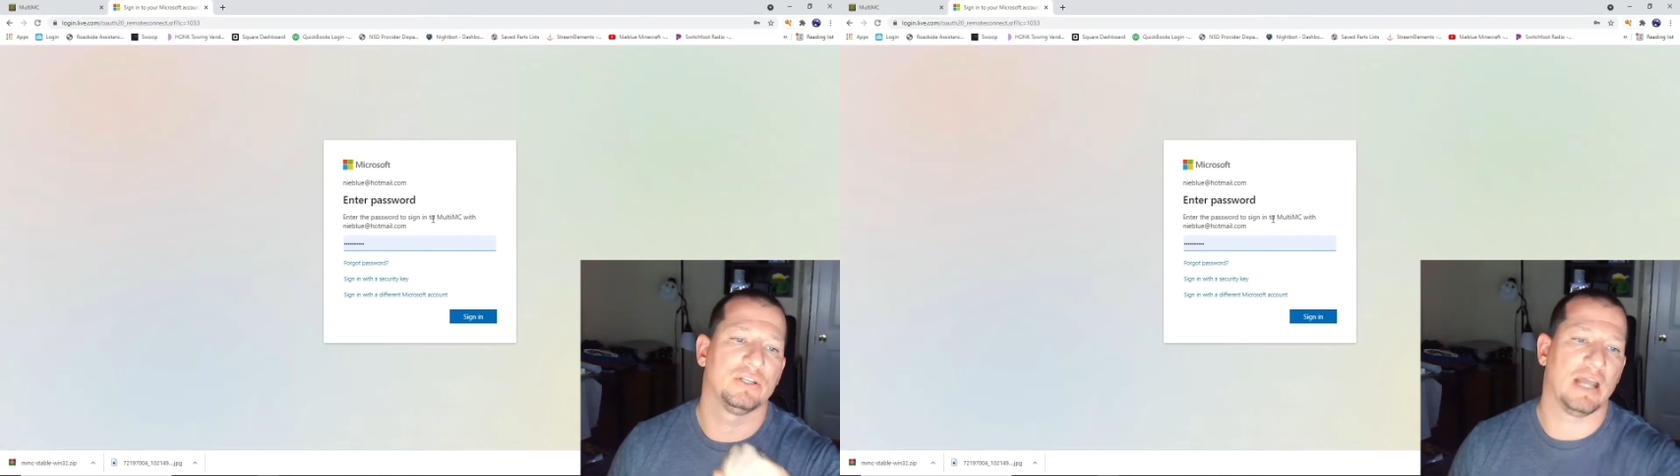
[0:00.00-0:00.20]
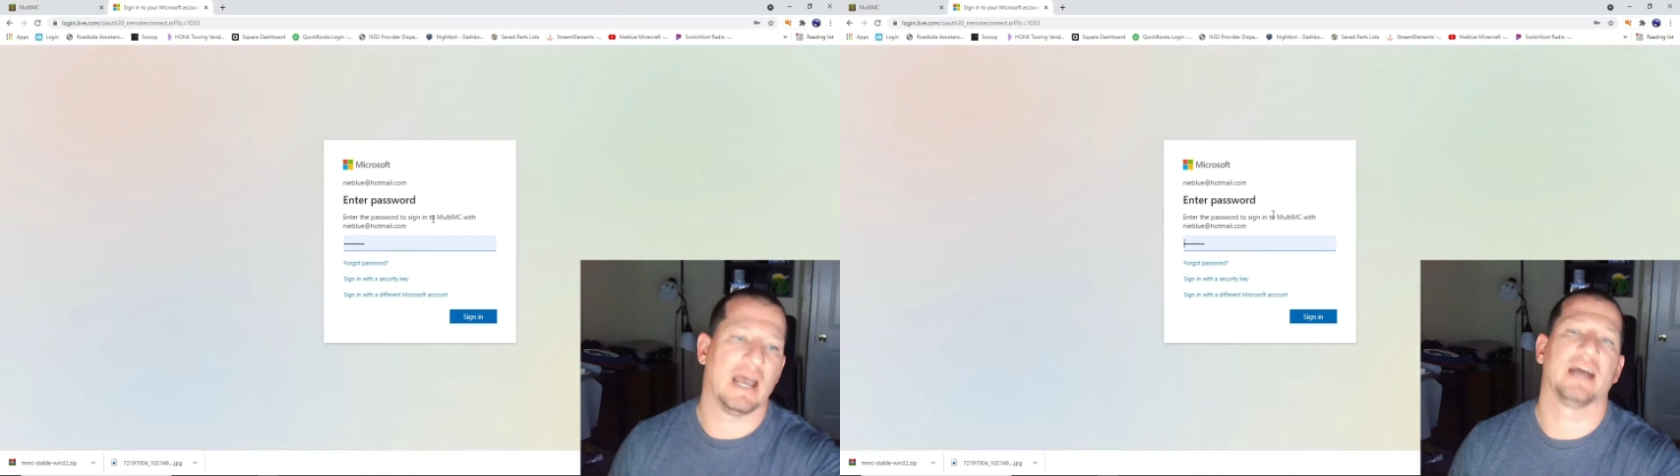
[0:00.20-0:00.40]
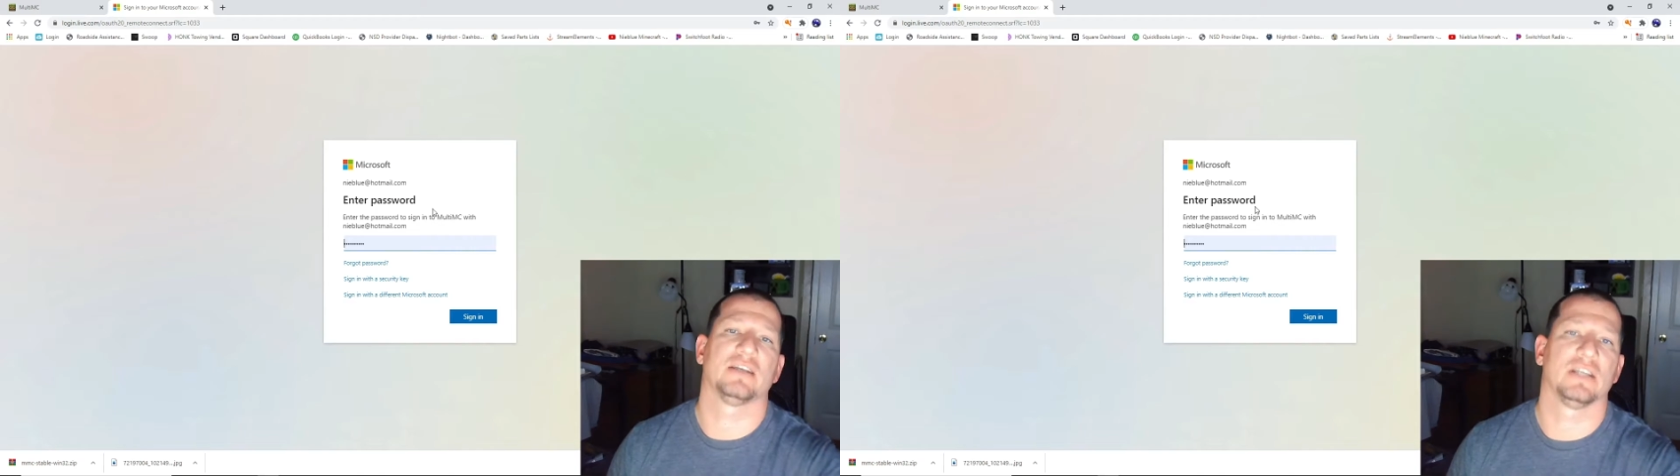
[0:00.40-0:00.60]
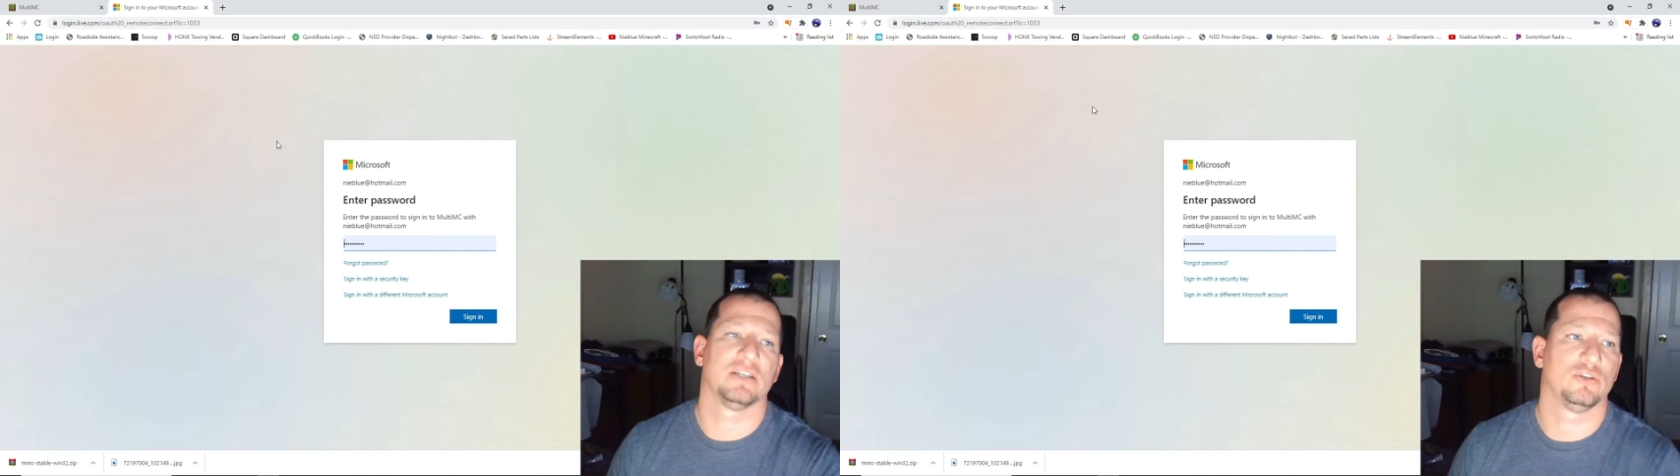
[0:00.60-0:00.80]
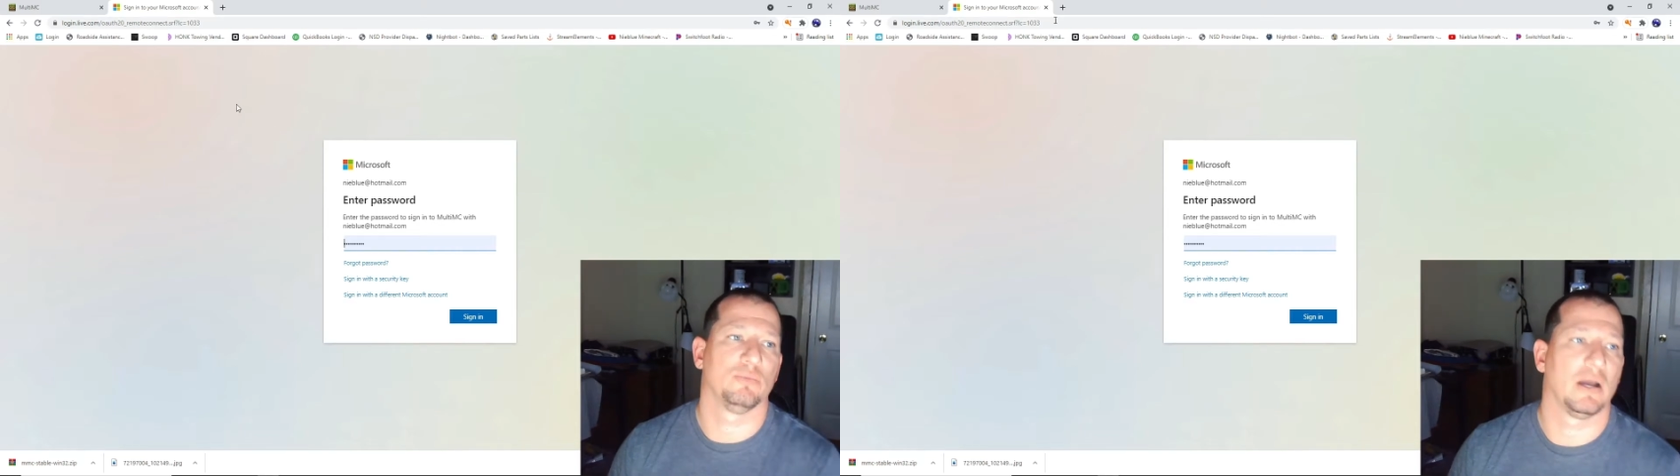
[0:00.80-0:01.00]
to
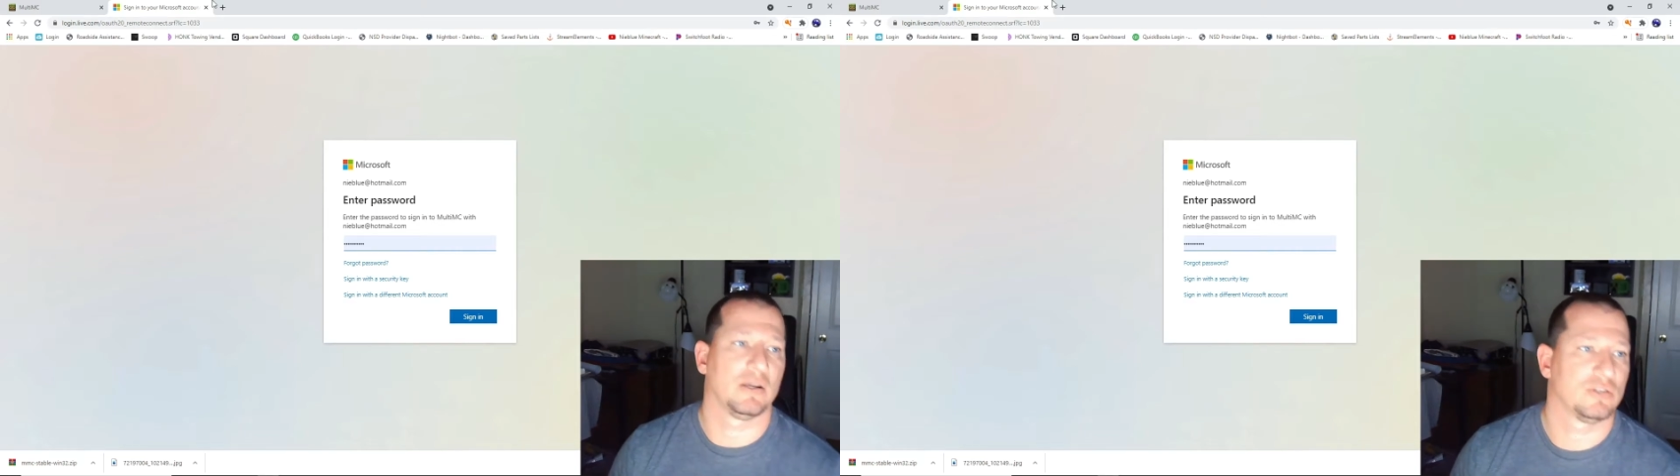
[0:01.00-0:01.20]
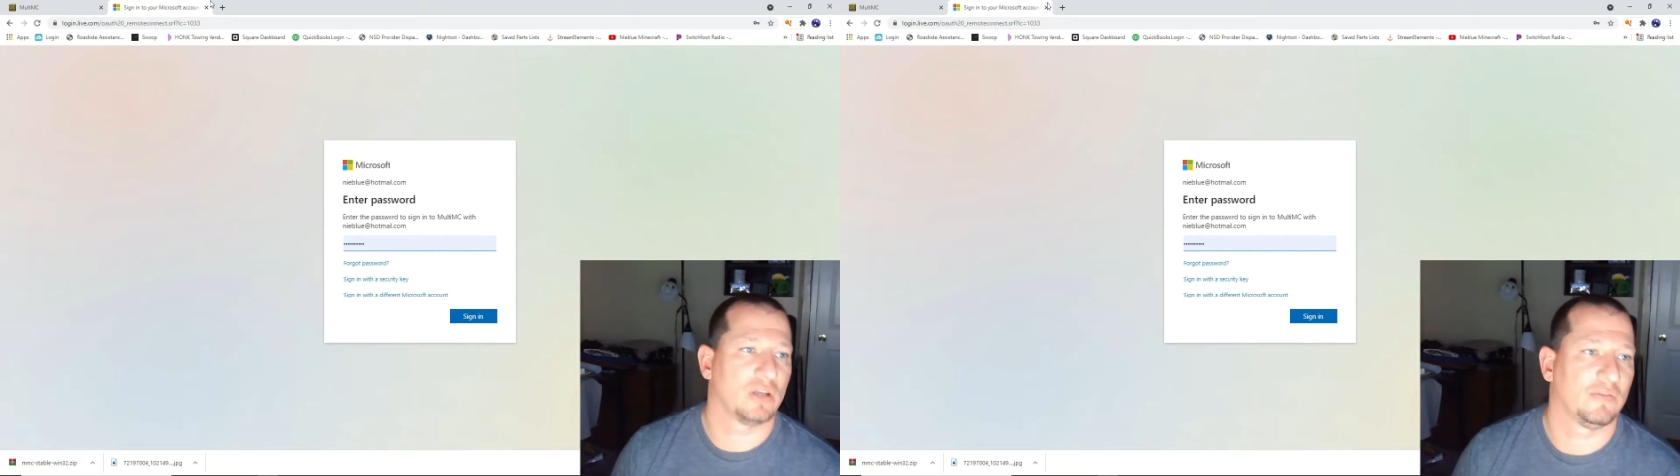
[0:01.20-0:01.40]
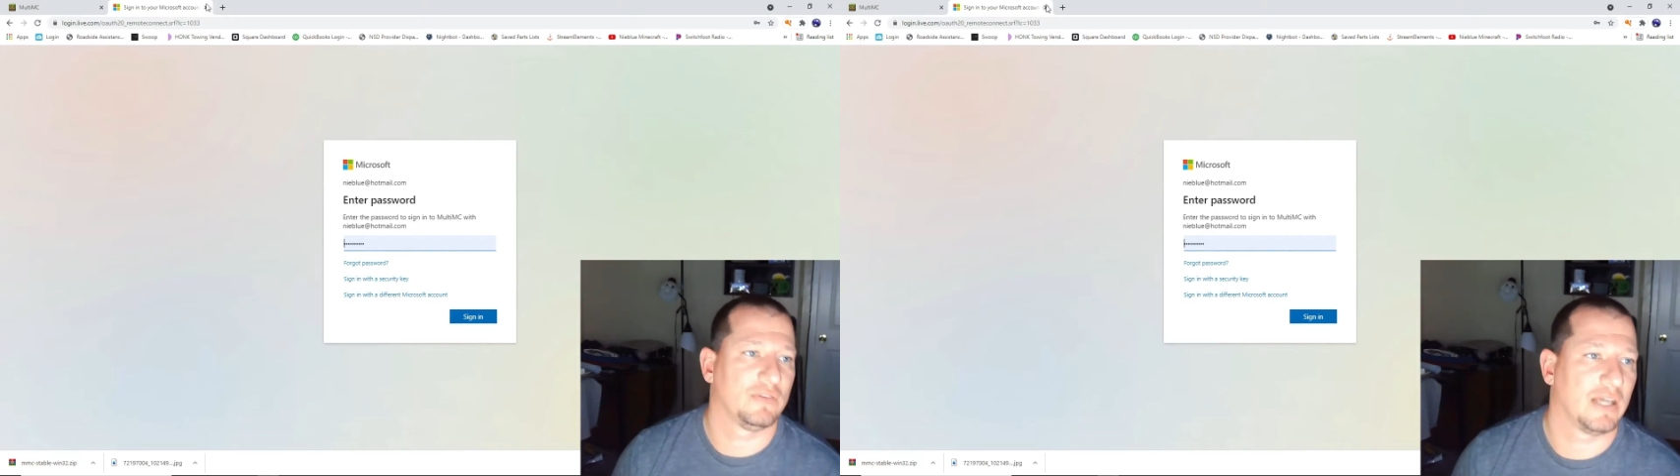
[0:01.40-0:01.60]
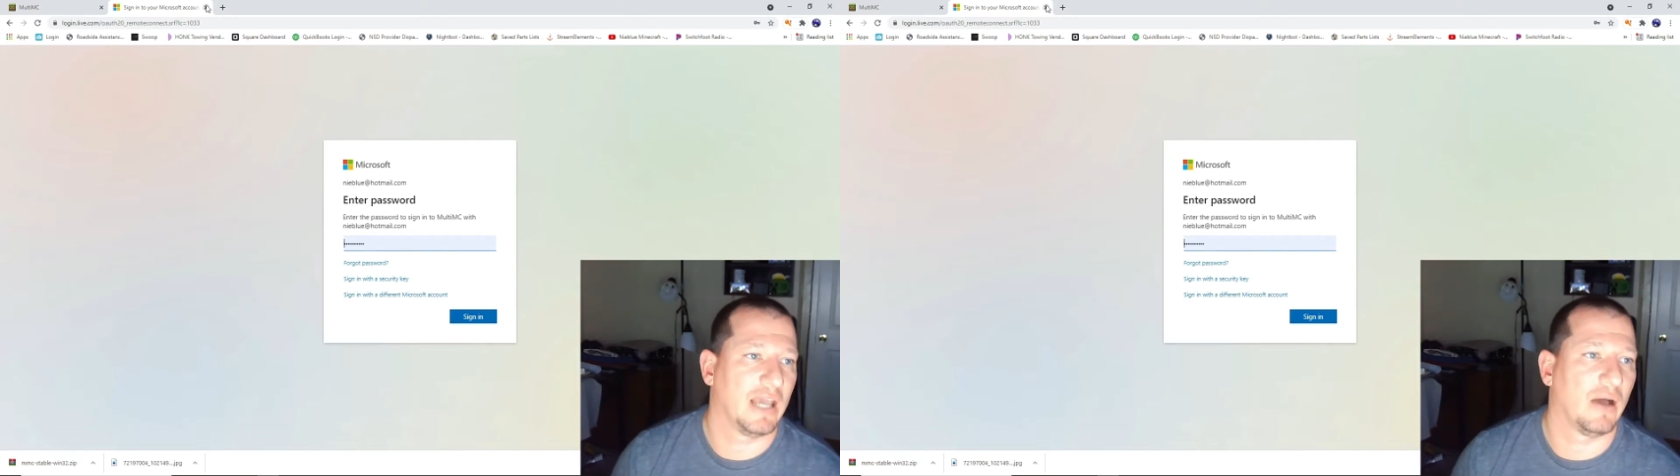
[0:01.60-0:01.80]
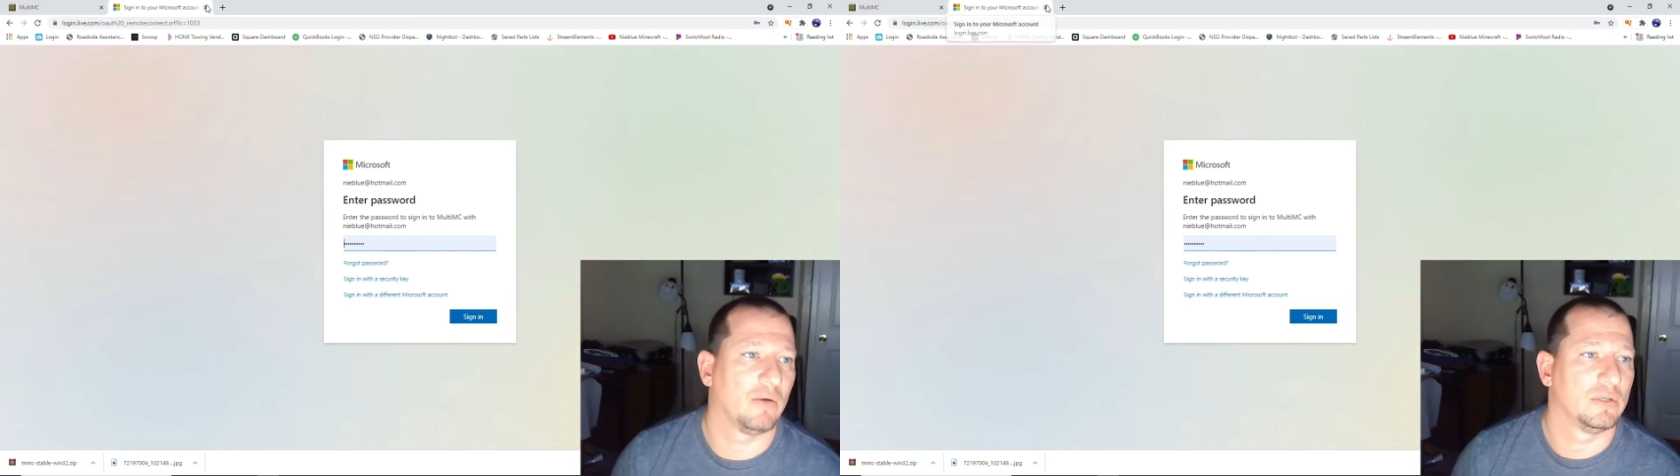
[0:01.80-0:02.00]
access your Microsoft
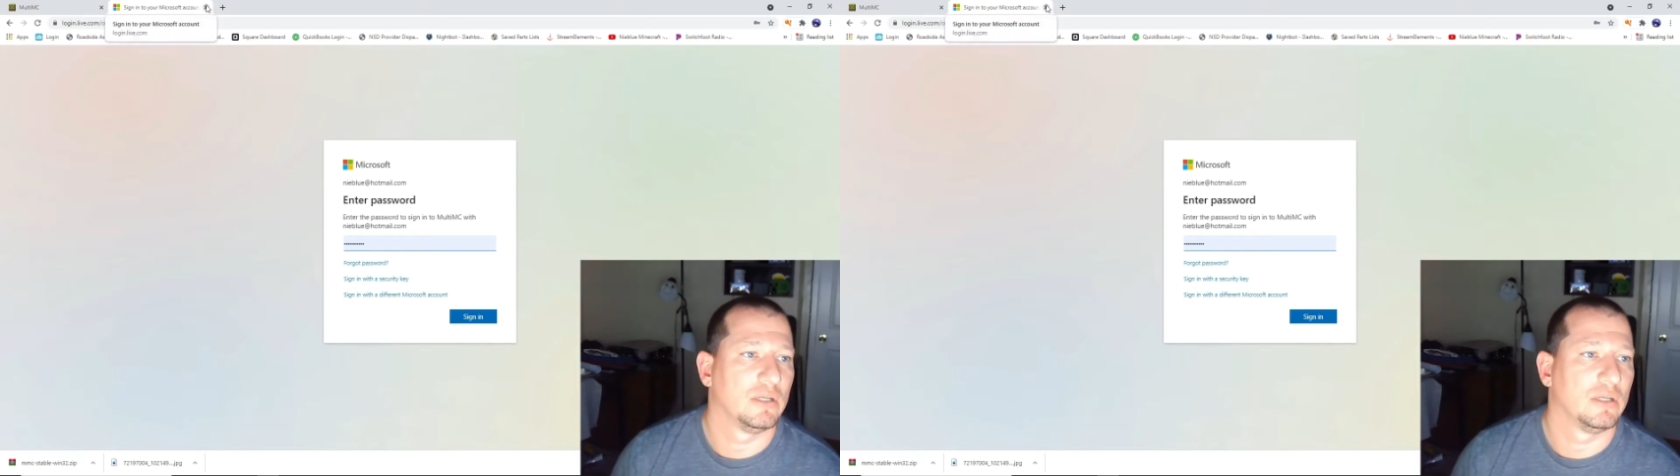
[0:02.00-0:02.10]
account.